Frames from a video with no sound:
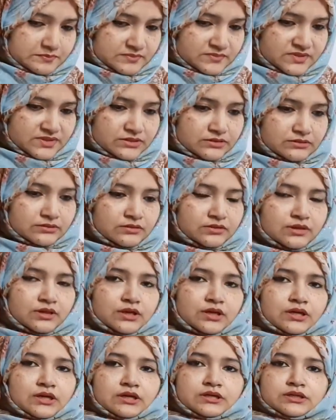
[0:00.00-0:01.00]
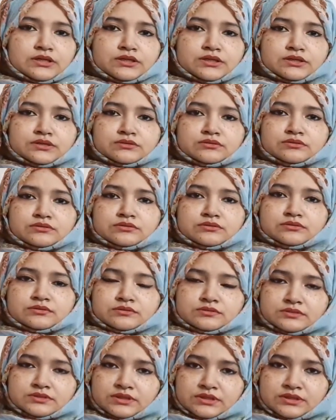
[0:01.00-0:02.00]

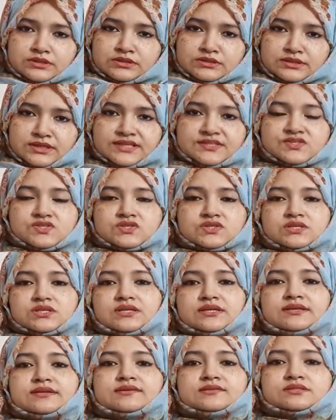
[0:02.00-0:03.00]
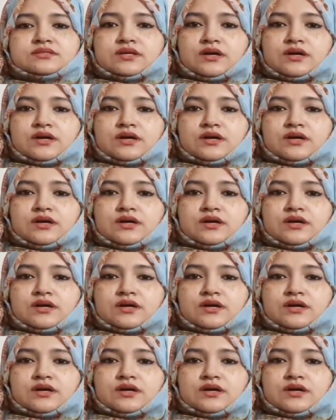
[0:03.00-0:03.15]
the next is